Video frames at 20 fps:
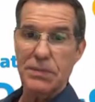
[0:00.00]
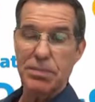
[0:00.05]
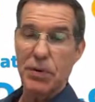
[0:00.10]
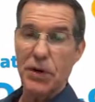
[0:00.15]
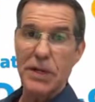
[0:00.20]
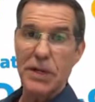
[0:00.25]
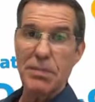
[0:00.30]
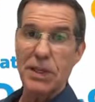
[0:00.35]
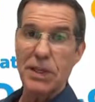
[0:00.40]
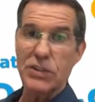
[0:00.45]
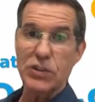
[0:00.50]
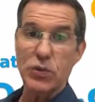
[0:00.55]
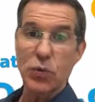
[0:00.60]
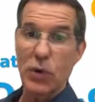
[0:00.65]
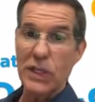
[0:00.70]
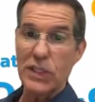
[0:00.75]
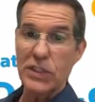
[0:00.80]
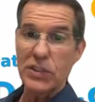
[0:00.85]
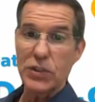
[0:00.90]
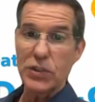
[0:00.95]
pretty much
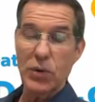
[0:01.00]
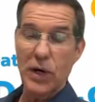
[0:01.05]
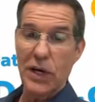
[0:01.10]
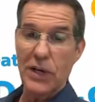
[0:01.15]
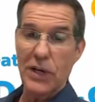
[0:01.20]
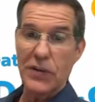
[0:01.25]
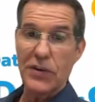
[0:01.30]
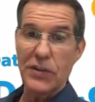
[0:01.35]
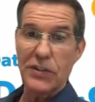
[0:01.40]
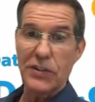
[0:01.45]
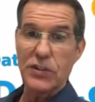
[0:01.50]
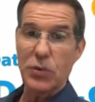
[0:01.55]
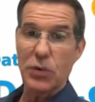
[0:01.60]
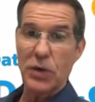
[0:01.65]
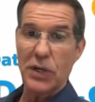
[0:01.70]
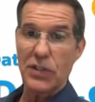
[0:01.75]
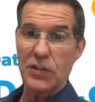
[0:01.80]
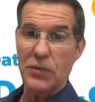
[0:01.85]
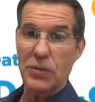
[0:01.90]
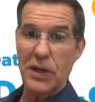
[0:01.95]
2,200 or
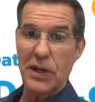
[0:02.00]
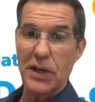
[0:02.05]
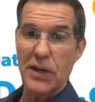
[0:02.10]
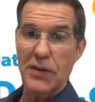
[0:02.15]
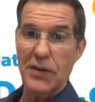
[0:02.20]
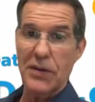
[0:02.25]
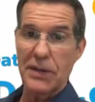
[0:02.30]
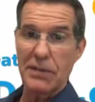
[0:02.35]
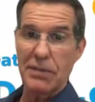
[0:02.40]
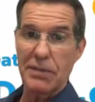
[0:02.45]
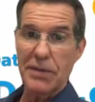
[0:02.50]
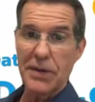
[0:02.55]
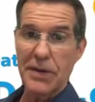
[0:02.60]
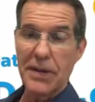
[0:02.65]
2,300.